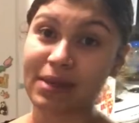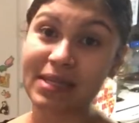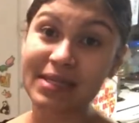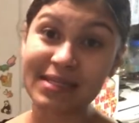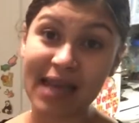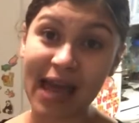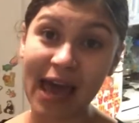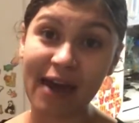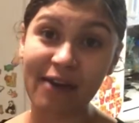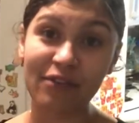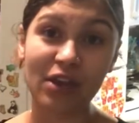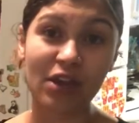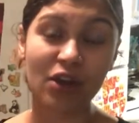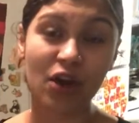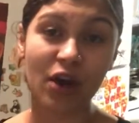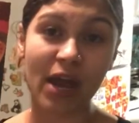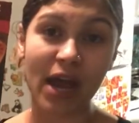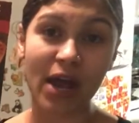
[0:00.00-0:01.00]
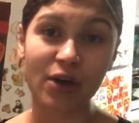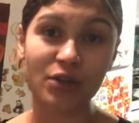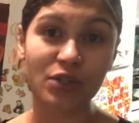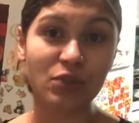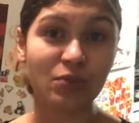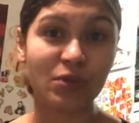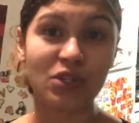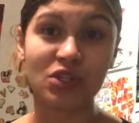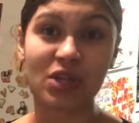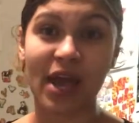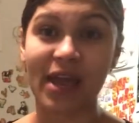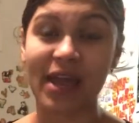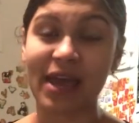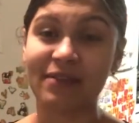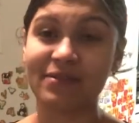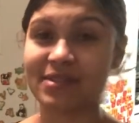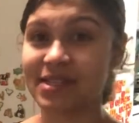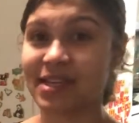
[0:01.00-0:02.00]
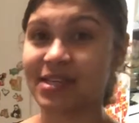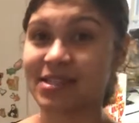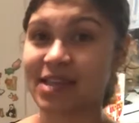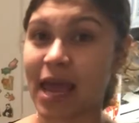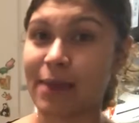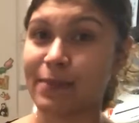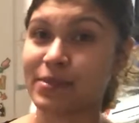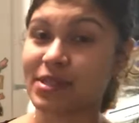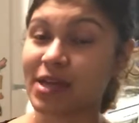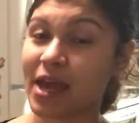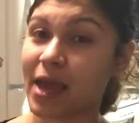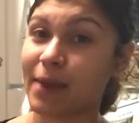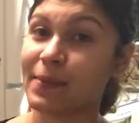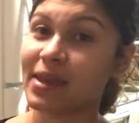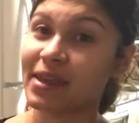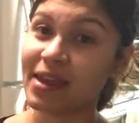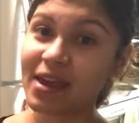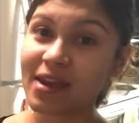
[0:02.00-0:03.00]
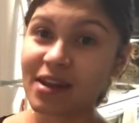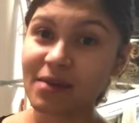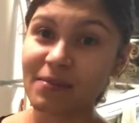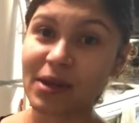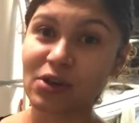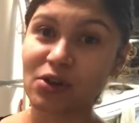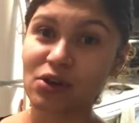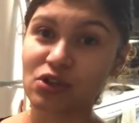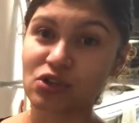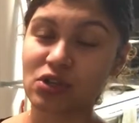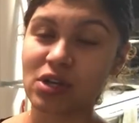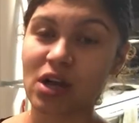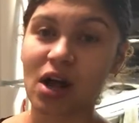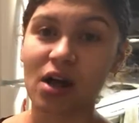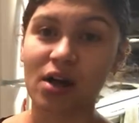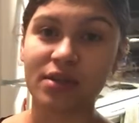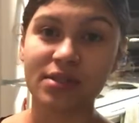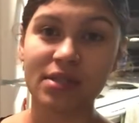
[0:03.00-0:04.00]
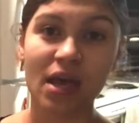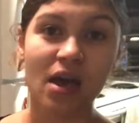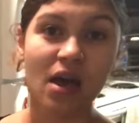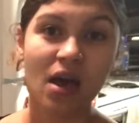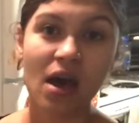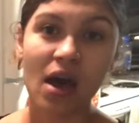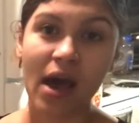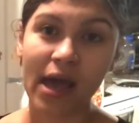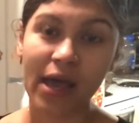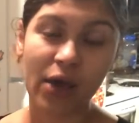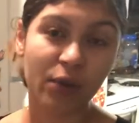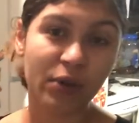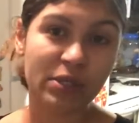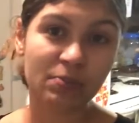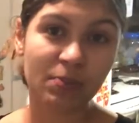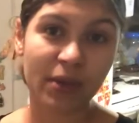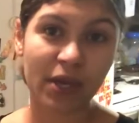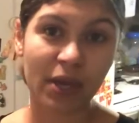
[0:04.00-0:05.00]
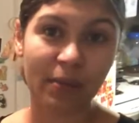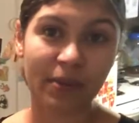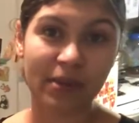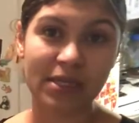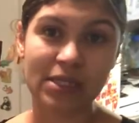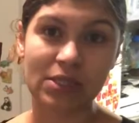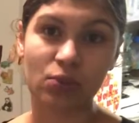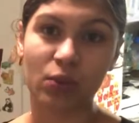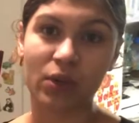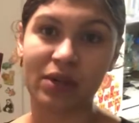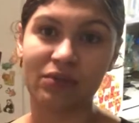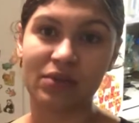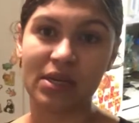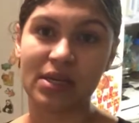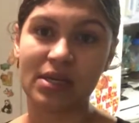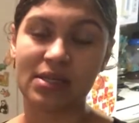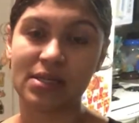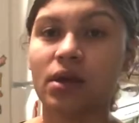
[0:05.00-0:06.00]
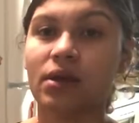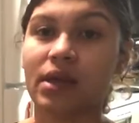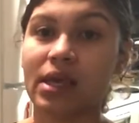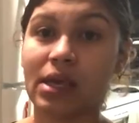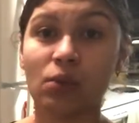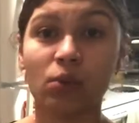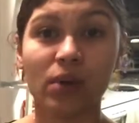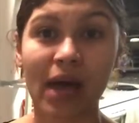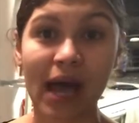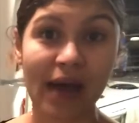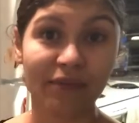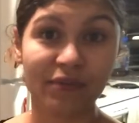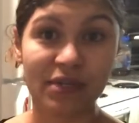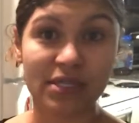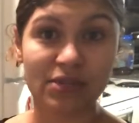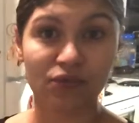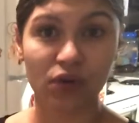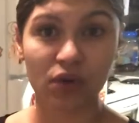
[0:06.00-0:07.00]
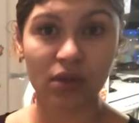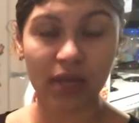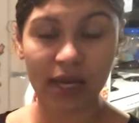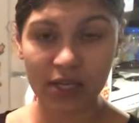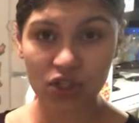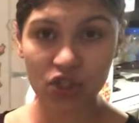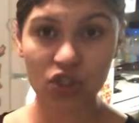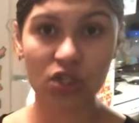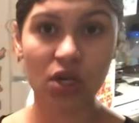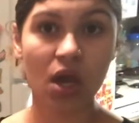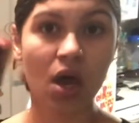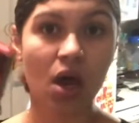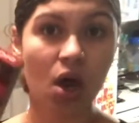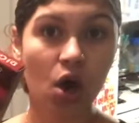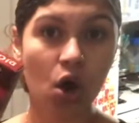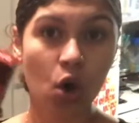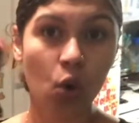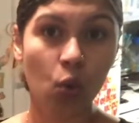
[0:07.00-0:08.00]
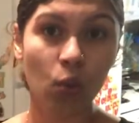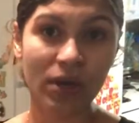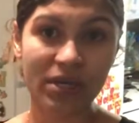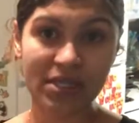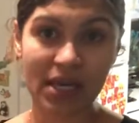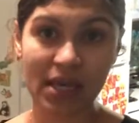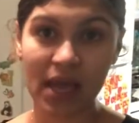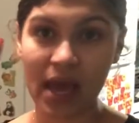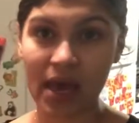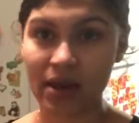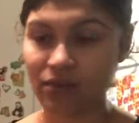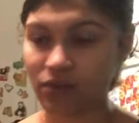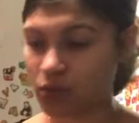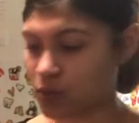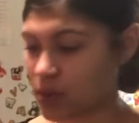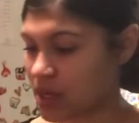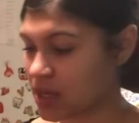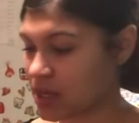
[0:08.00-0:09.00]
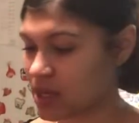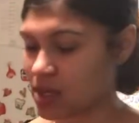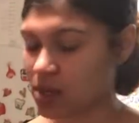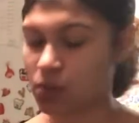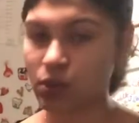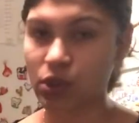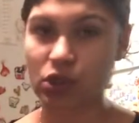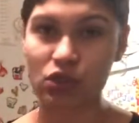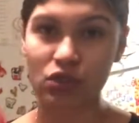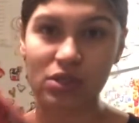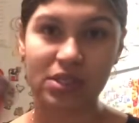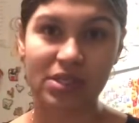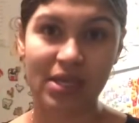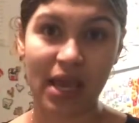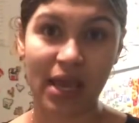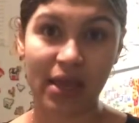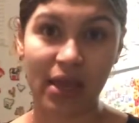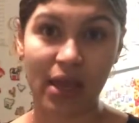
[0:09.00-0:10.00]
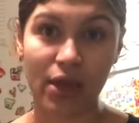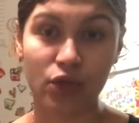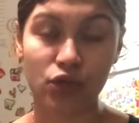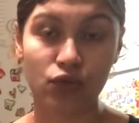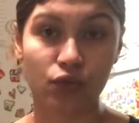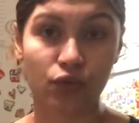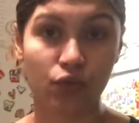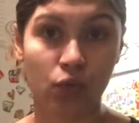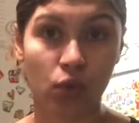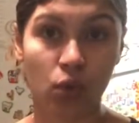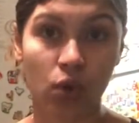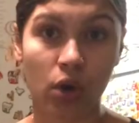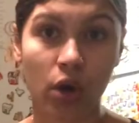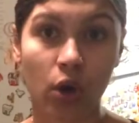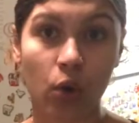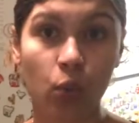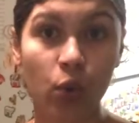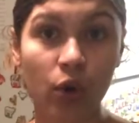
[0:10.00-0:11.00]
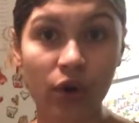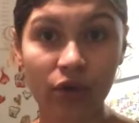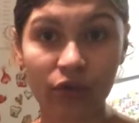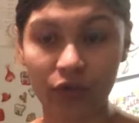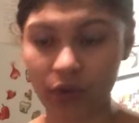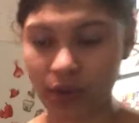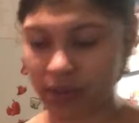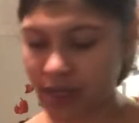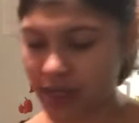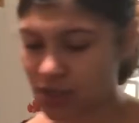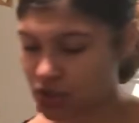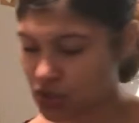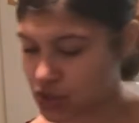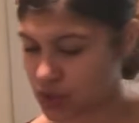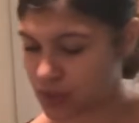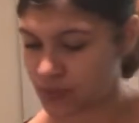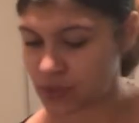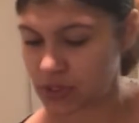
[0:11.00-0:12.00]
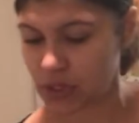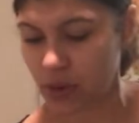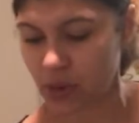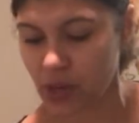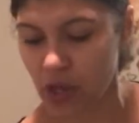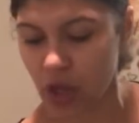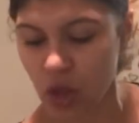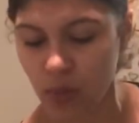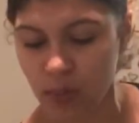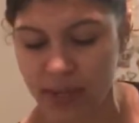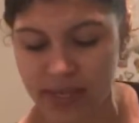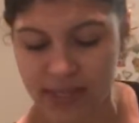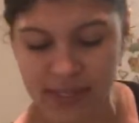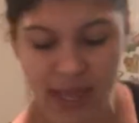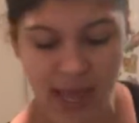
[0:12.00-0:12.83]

must-have in our house, which I have said time and time again in my grocery hauls. I always pick up at least one of these. He will have this for lunch. One day out of the week, he will usually take it for work for lunch. So I always